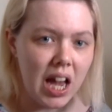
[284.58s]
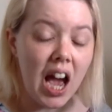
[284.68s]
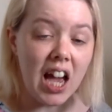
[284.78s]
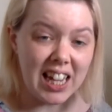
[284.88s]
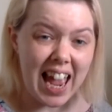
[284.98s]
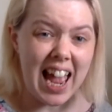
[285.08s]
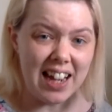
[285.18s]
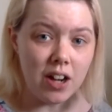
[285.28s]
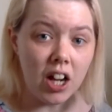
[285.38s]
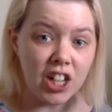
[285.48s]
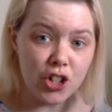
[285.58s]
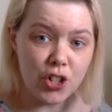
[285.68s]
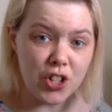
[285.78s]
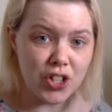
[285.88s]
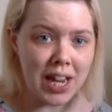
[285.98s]
Again, I can do the
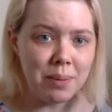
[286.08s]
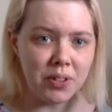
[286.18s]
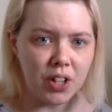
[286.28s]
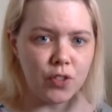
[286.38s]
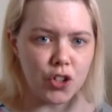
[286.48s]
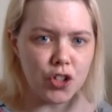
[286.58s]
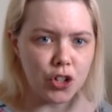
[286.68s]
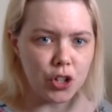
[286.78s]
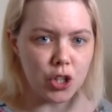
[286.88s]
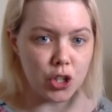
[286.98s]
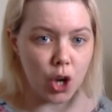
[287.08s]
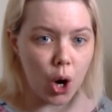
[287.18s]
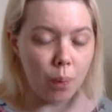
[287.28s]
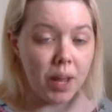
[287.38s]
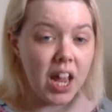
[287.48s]
same as I've just done at the
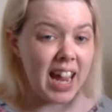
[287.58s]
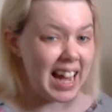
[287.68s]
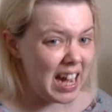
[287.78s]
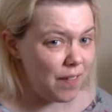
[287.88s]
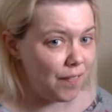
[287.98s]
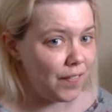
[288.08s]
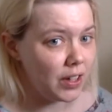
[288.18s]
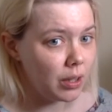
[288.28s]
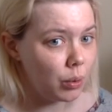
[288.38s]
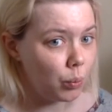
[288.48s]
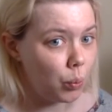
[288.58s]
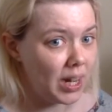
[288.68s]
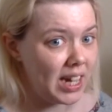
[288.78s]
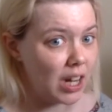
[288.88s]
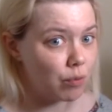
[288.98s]
top. If
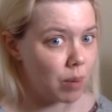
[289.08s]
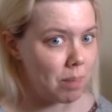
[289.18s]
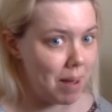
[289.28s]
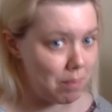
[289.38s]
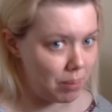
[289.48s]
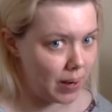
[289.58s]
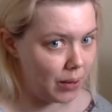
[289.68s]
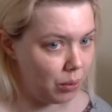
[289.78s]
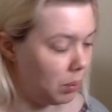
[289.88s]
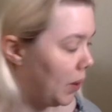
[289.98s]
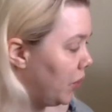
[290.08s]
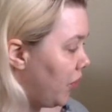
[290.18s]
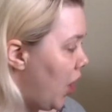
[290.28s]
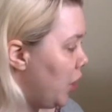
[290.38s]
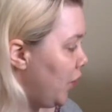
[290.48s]
we remember our number bonds,
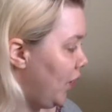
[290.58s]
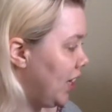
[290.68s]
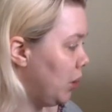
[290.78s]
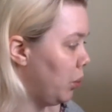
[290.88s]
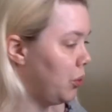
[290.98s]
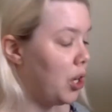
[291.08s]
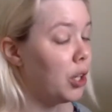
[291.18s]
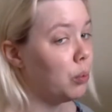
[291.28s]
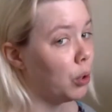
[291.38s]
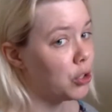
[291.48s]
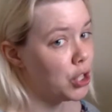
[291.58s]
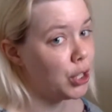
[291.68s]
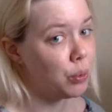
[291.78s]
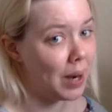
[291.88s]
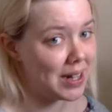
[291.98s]
hopefully you will know what
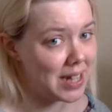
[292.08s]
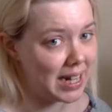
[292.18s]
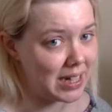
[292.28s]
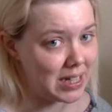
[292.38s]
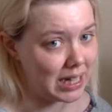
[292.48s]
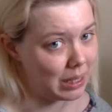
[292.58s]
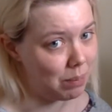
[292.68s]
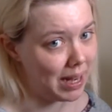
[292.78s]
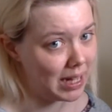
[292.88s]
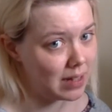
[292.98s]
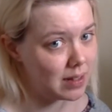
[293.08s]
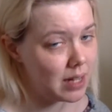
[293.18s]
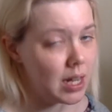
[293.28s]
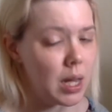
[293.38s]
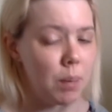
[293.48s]
2 add 18 makes.
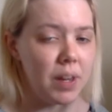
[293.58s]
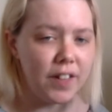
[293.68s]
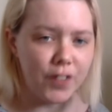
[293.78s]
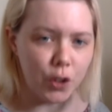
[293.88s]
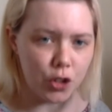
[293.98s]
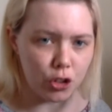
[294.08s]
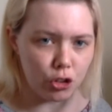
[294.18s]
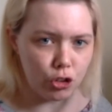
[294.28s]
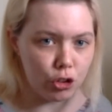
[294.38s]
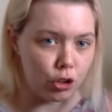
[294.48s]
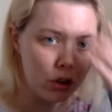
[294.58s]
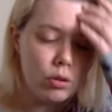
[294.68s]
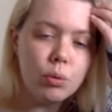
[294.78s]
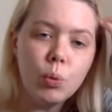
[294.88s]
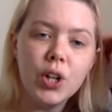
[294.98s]
But if you're not sure,
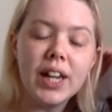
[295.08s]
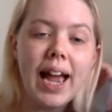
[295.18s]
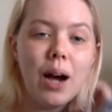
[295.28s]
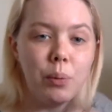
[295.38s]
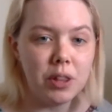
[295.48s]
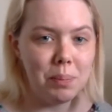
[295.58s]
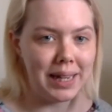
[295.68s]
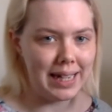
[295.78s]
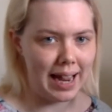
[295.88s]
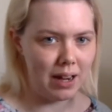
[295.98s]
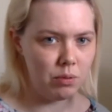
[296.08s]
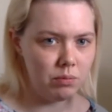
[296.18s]
work it out with me now.